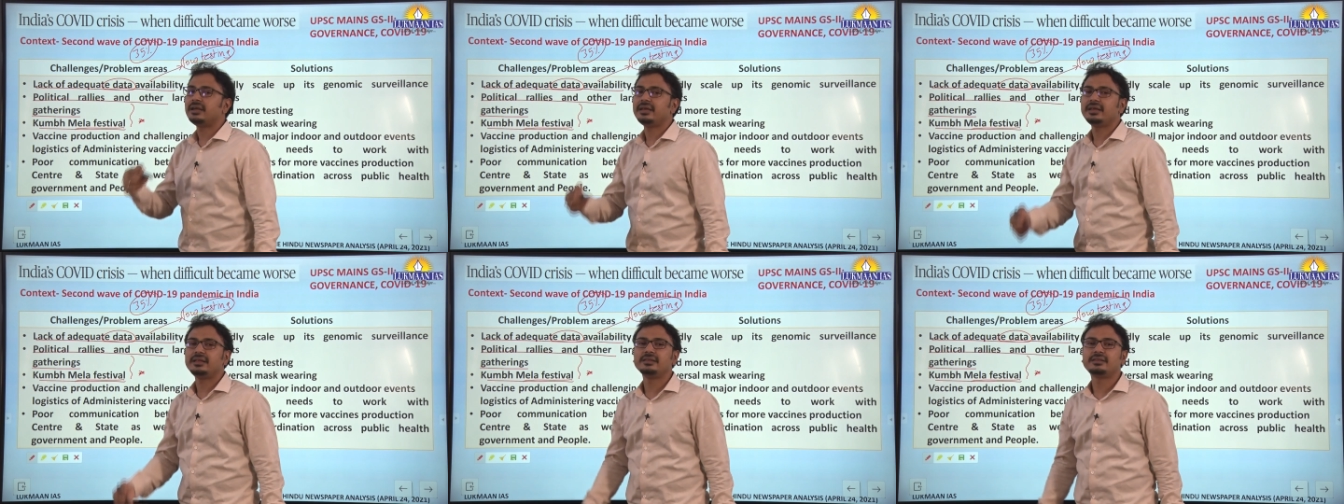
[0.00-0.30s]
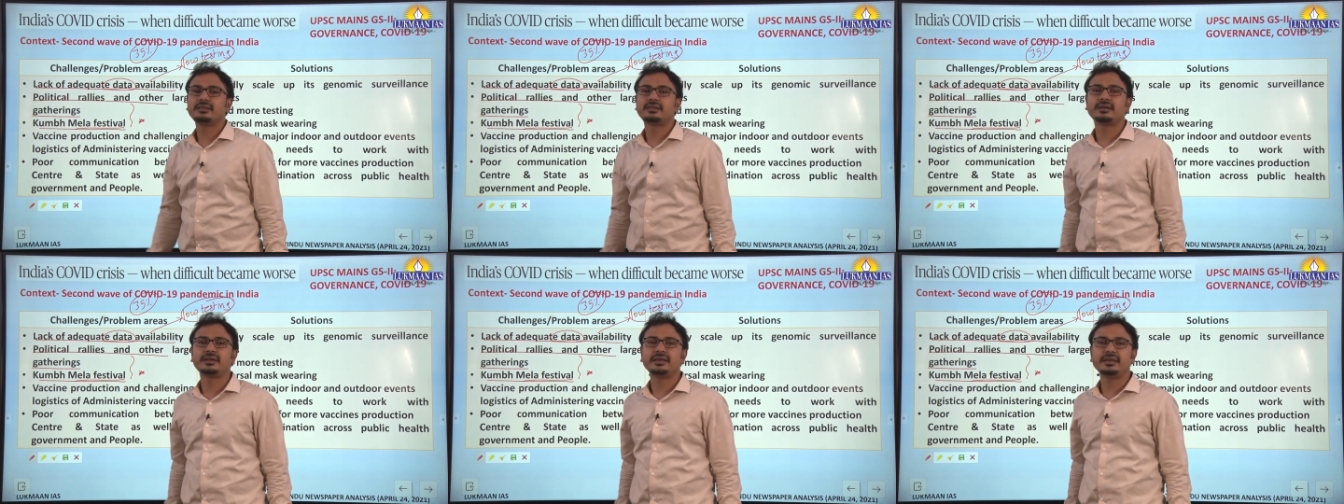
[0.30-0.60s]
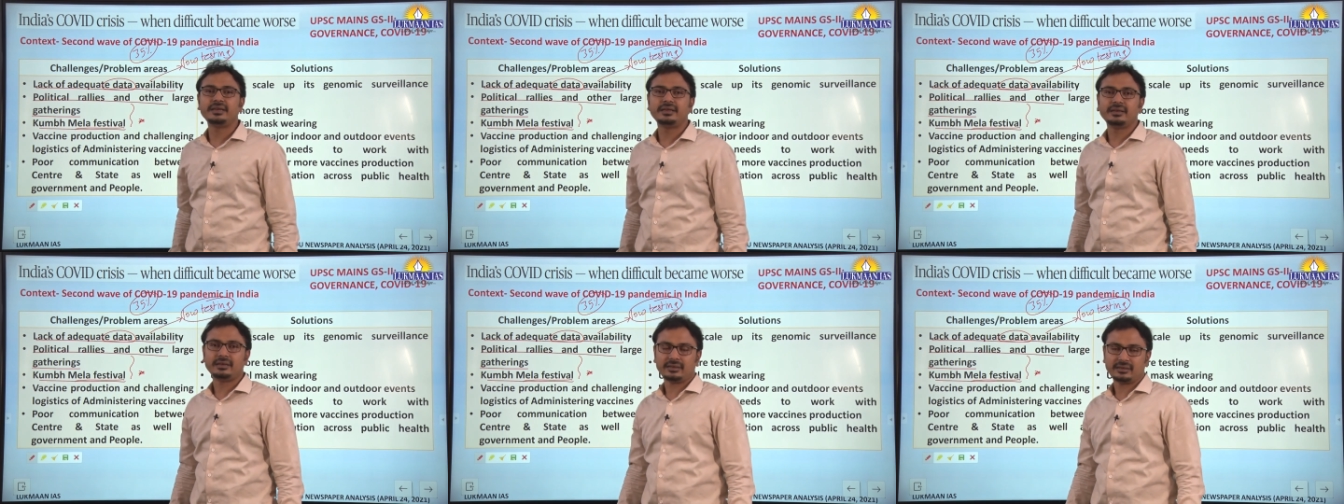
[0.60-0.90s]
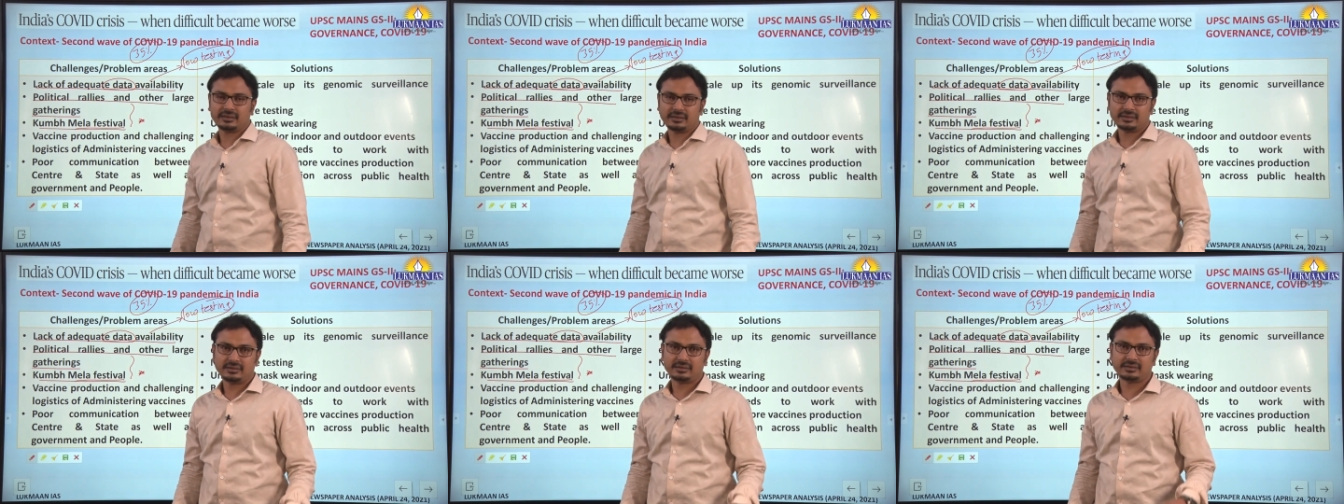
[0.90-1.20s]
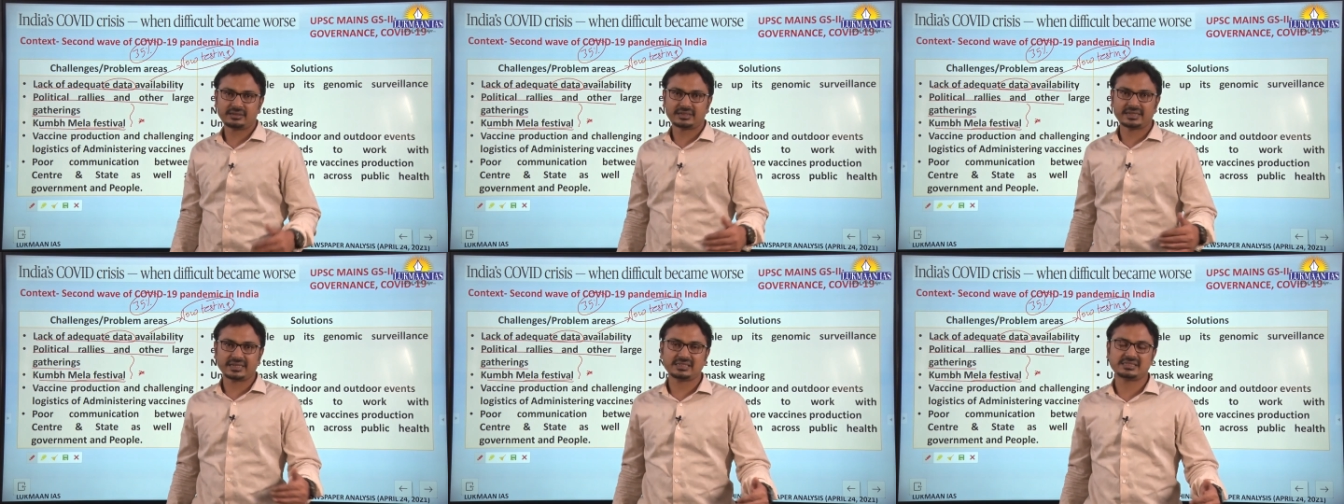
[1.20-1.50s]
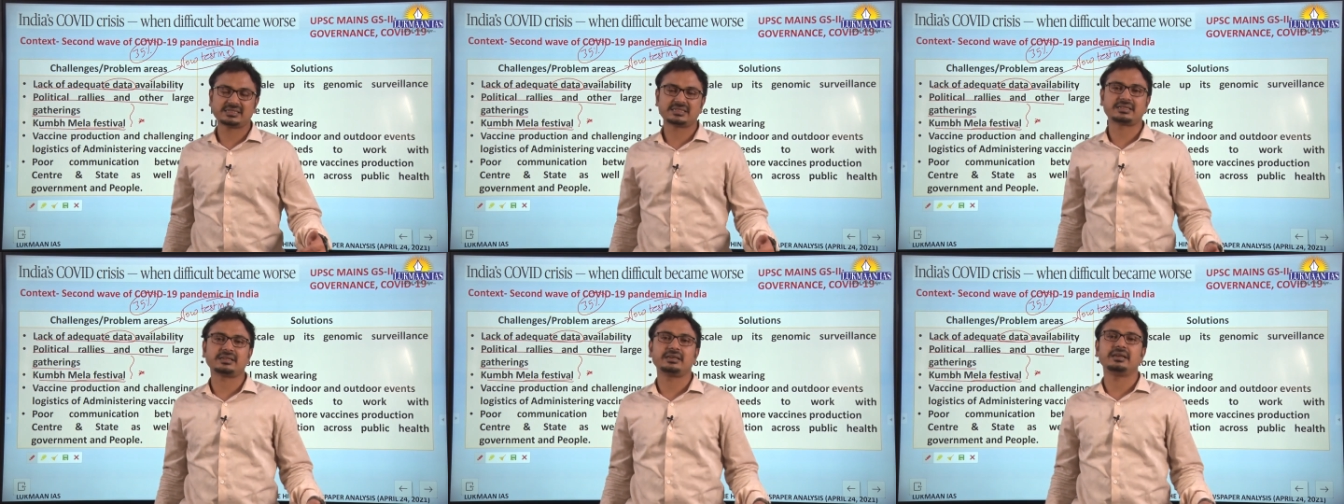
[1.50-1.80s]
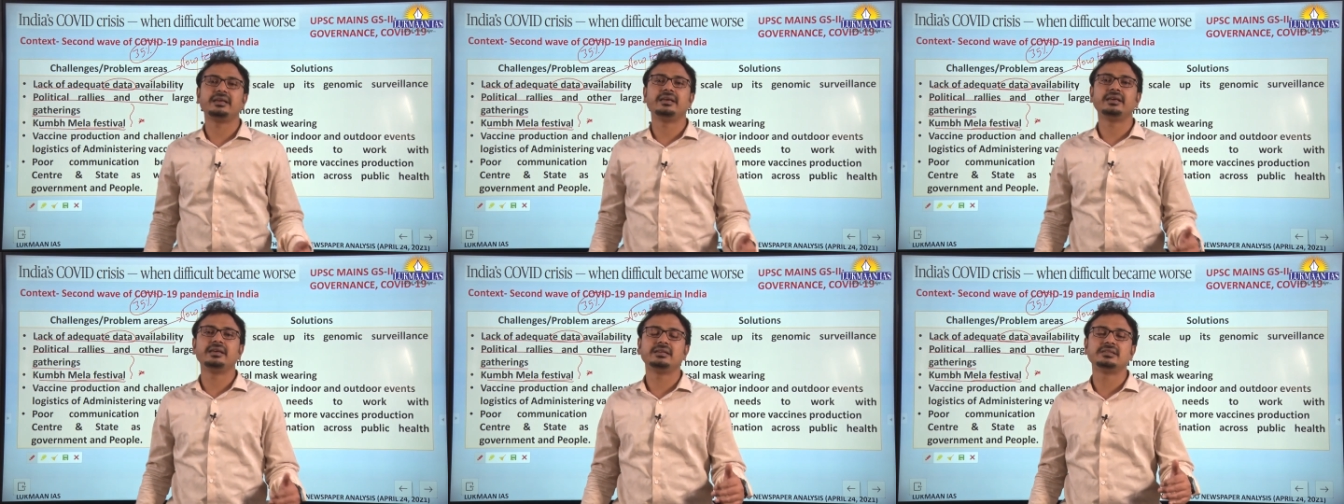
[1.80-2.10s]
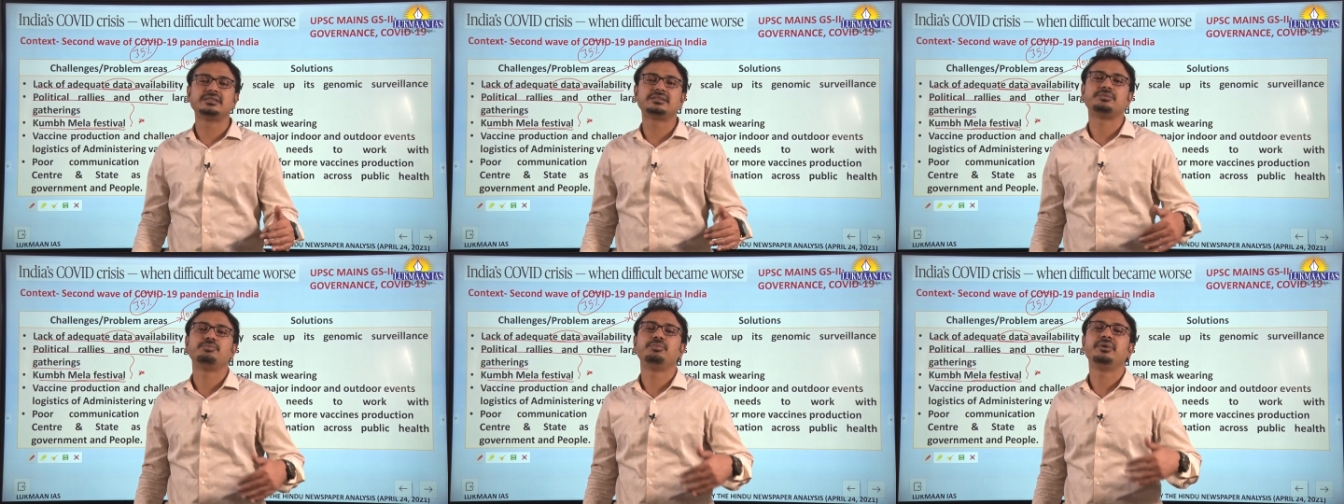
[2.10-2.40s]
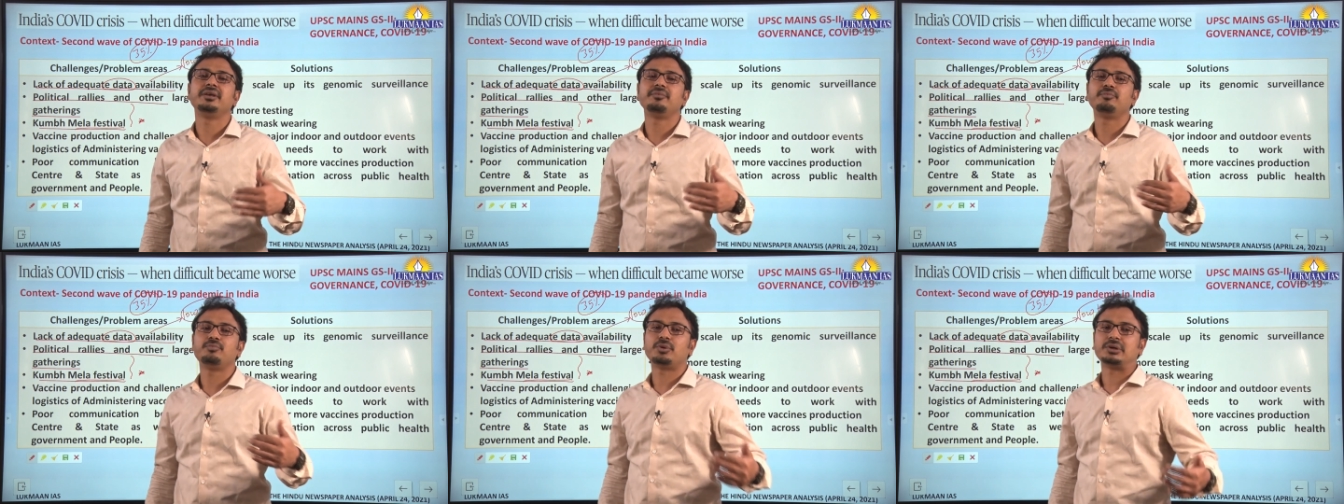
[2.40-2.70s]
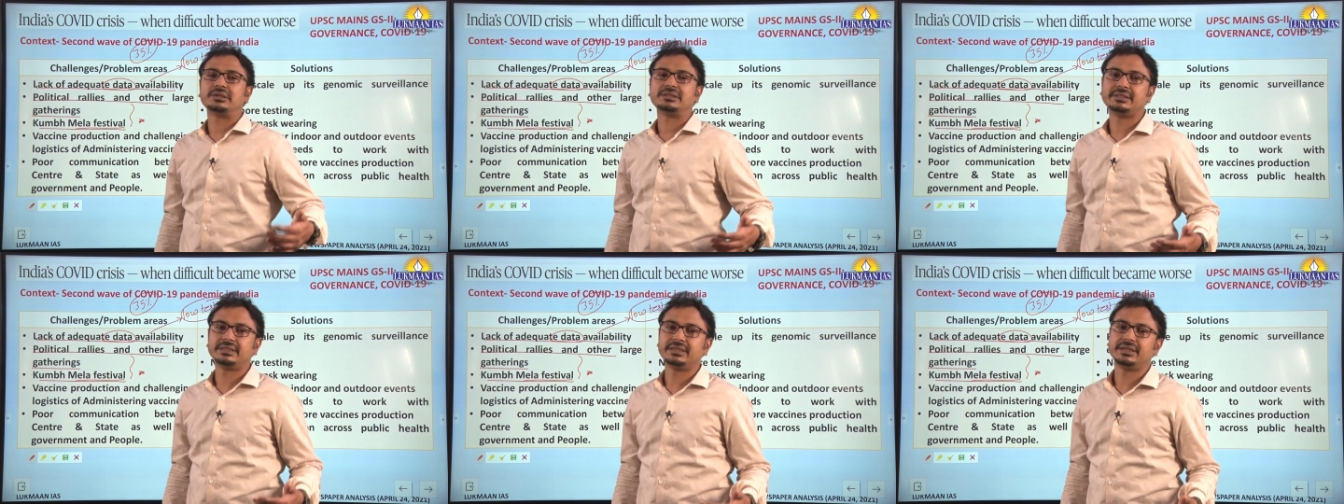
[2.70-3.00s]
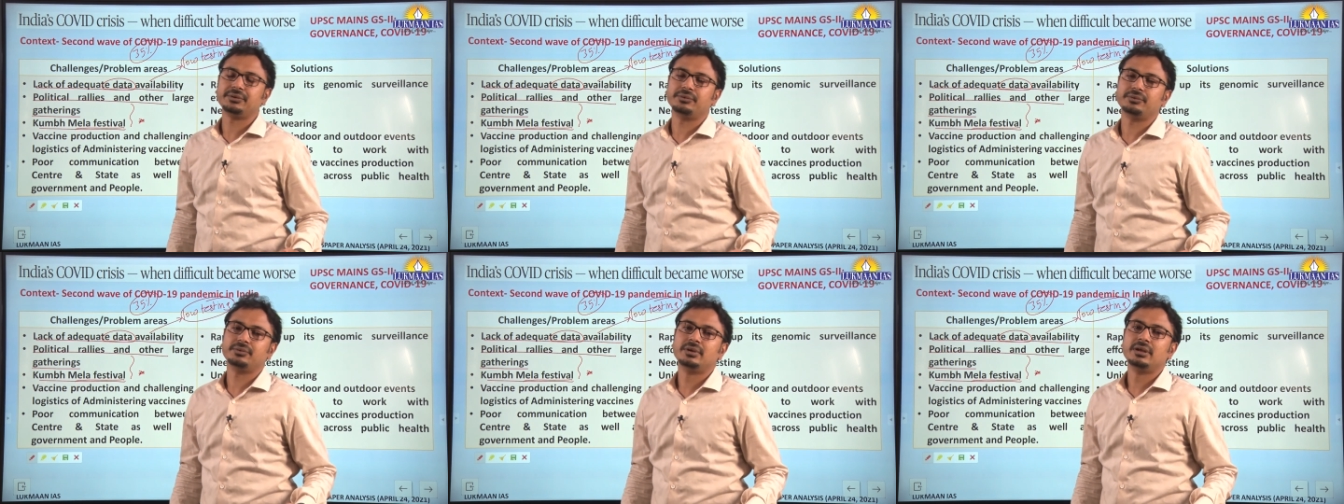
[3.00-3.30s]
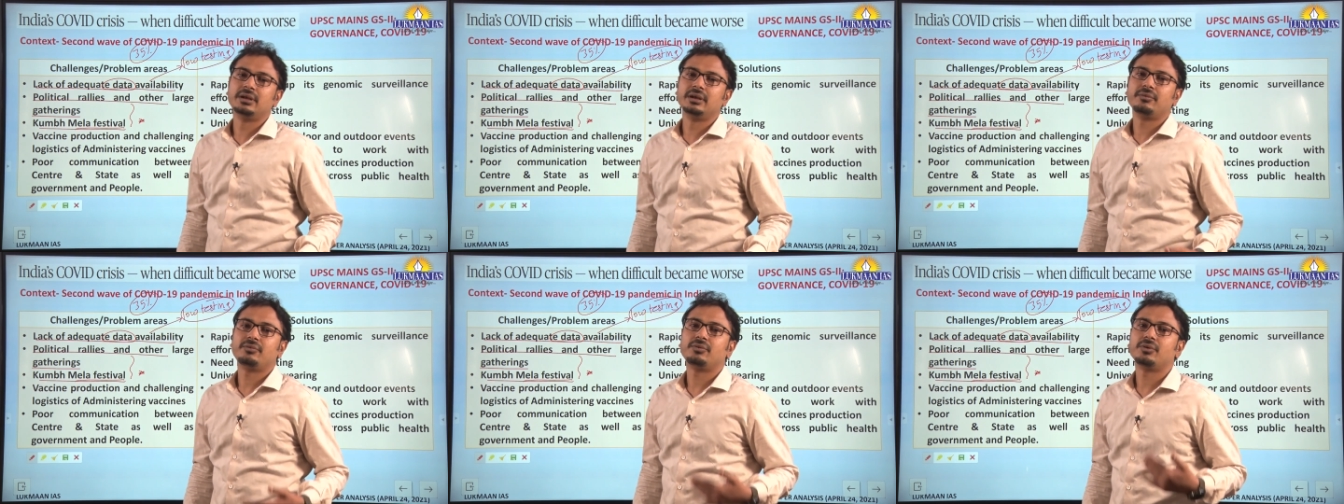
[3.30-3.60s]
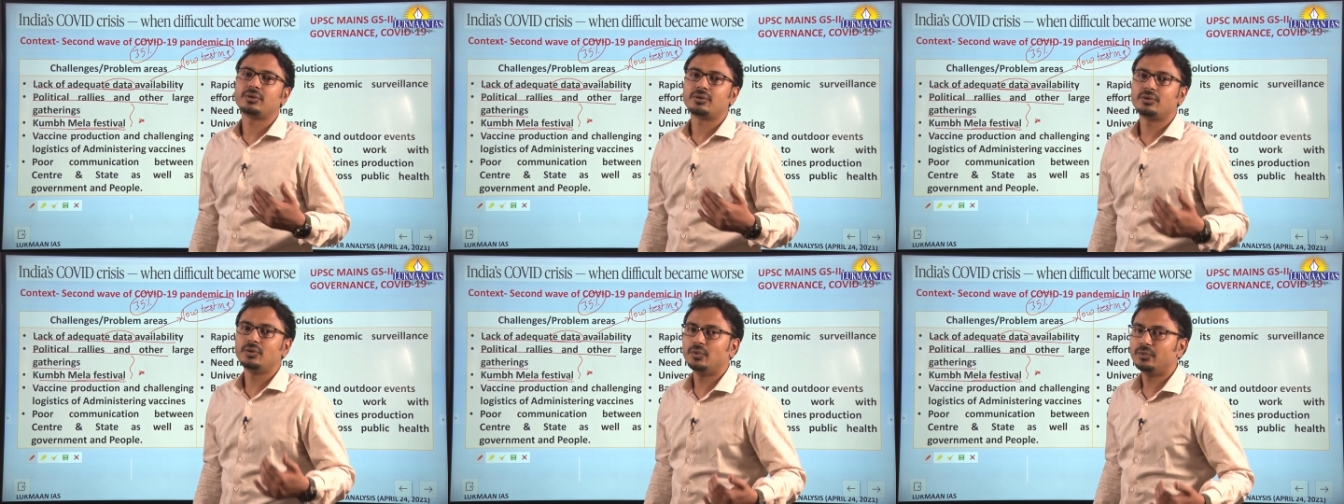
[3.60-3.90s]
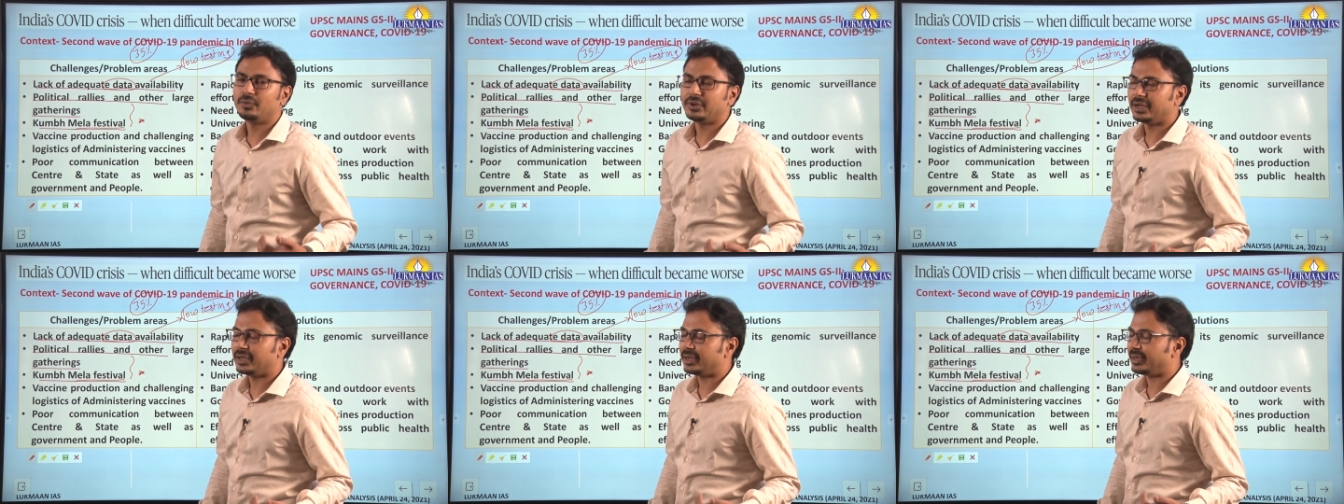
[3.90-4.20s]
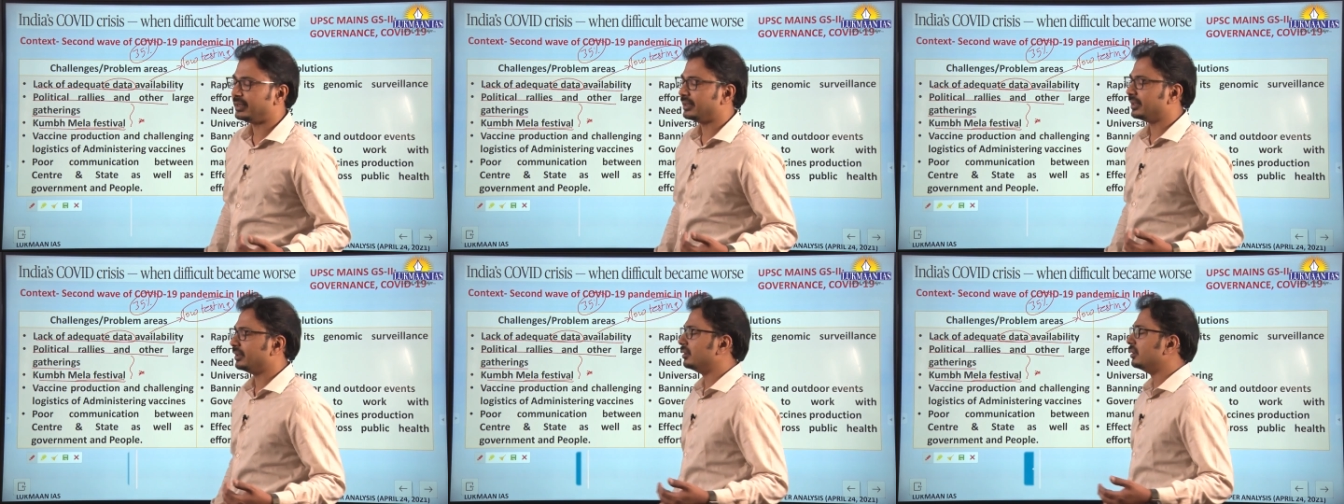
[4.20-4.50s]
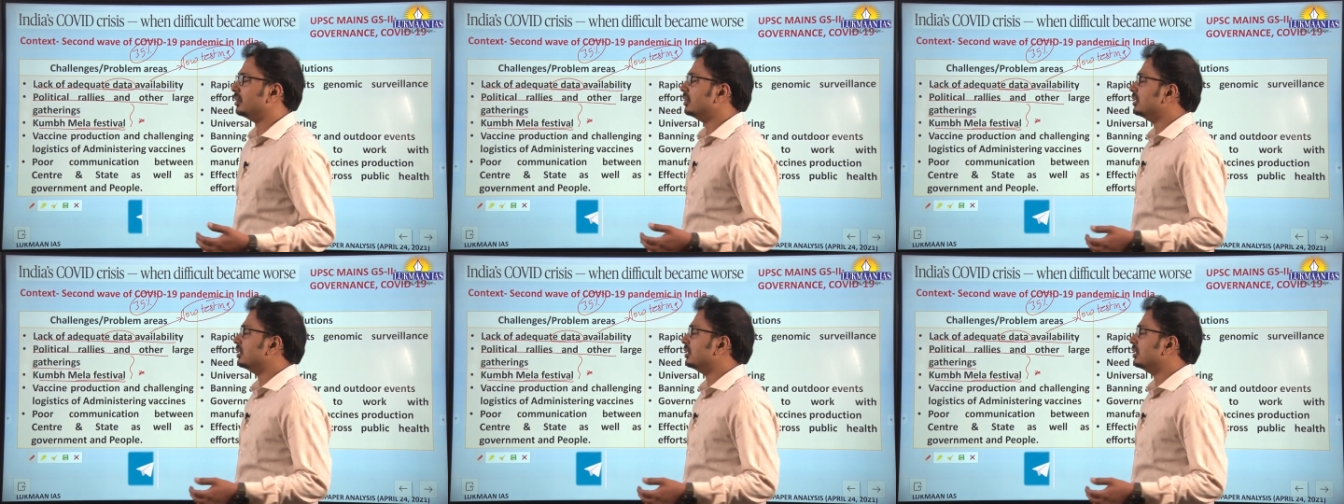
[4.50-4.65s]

in three test is being positive for COVID nineteen.